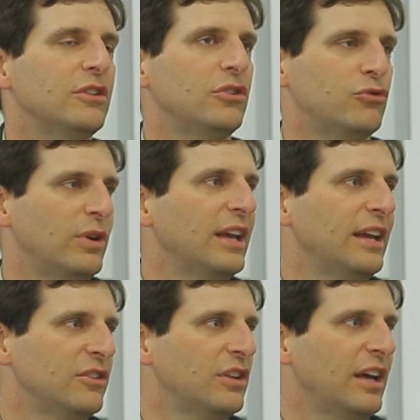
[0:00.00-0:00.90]

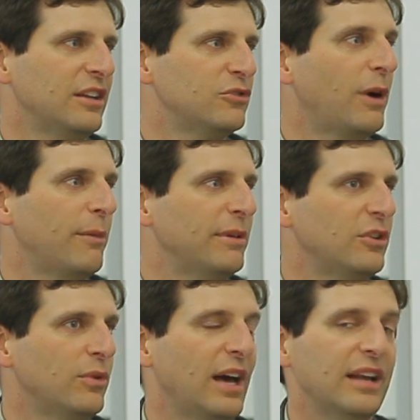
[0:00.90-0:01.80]
drinking and
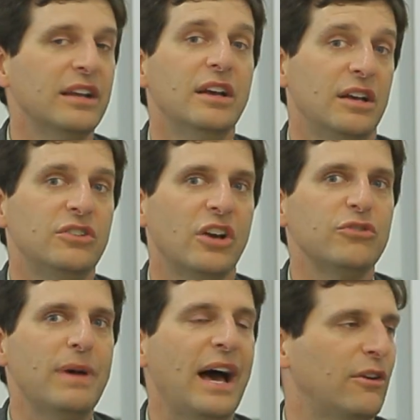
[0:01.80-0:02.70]
experimenting with that.
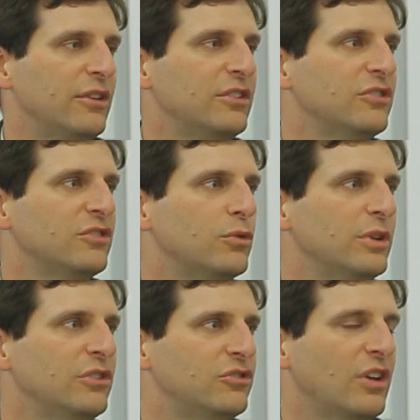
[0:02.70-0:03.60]
Does matter and does
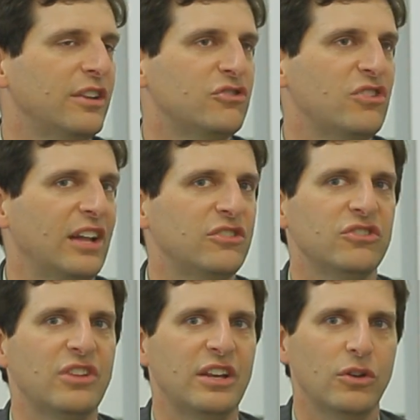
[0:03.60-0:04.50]
increase the
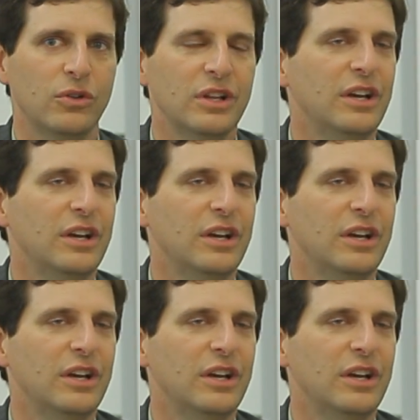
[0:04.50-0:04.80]
chances that you